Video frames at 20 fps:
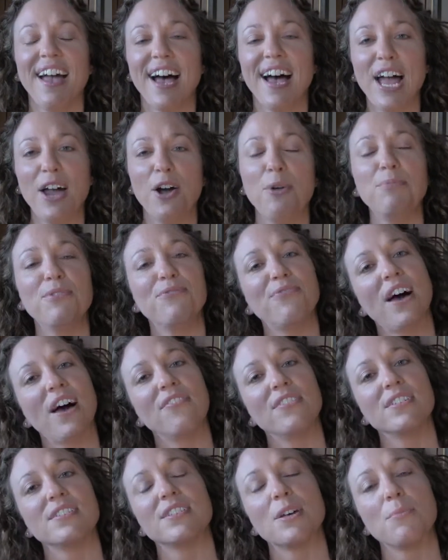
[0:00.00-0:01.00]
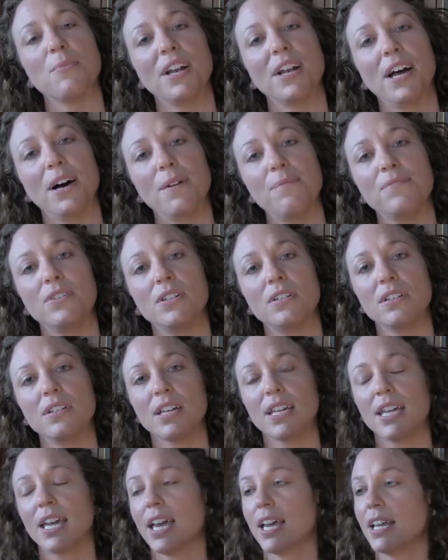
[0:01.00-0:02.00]
I hope you found this somewhat helpful.
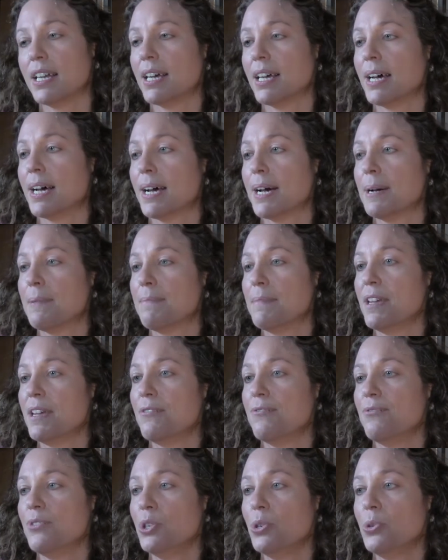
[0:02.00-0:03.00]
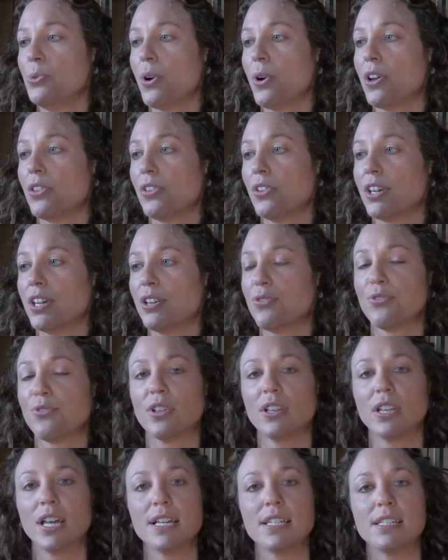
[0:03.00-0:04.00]
Again, if you are looking for
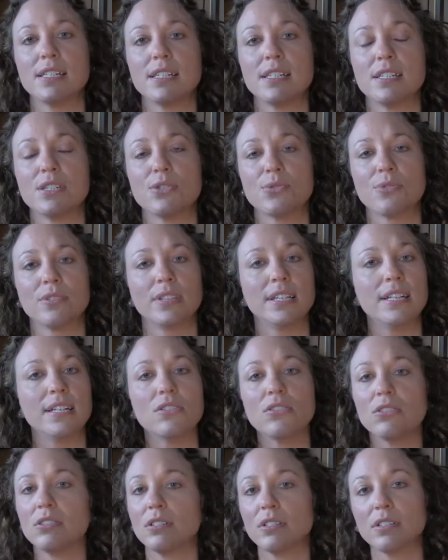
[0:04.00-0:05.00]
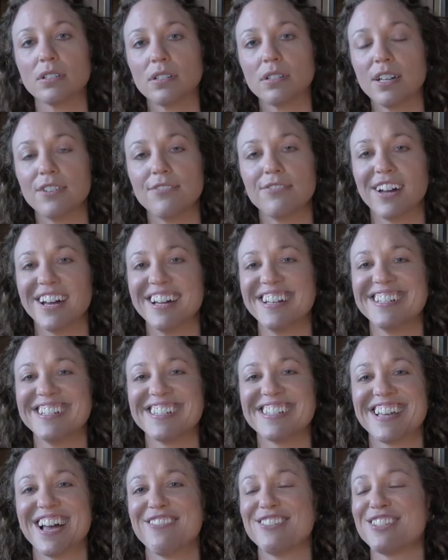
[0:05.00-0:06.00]
license or legal
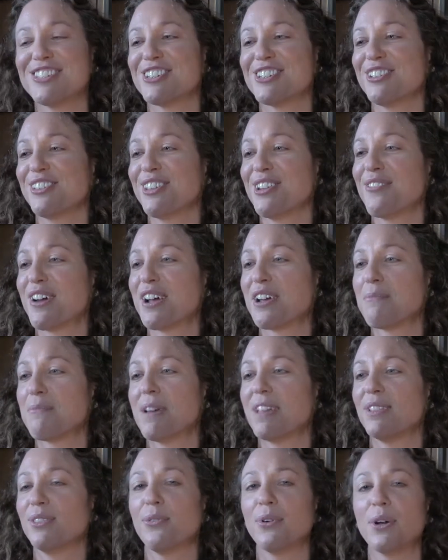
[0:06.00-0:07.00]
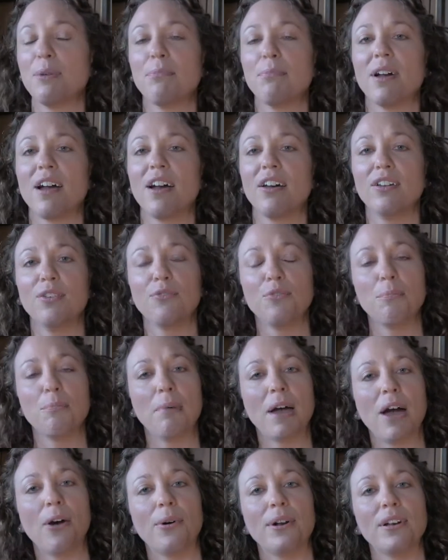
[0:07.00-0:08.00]
advice, I would certainly recommend Lori Brown of
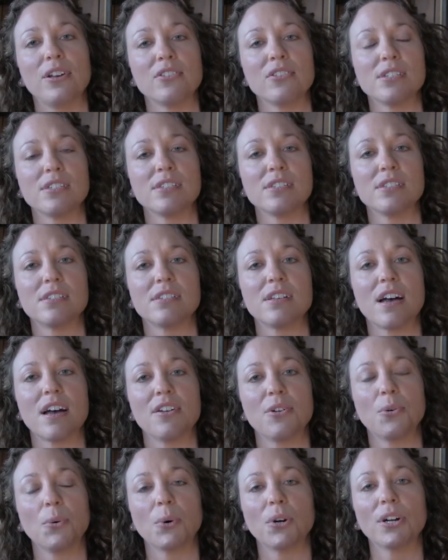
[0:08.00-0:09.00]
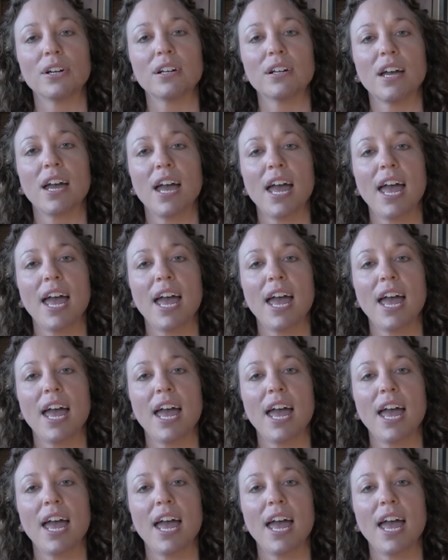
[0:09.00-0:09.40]
empowerednurses.org.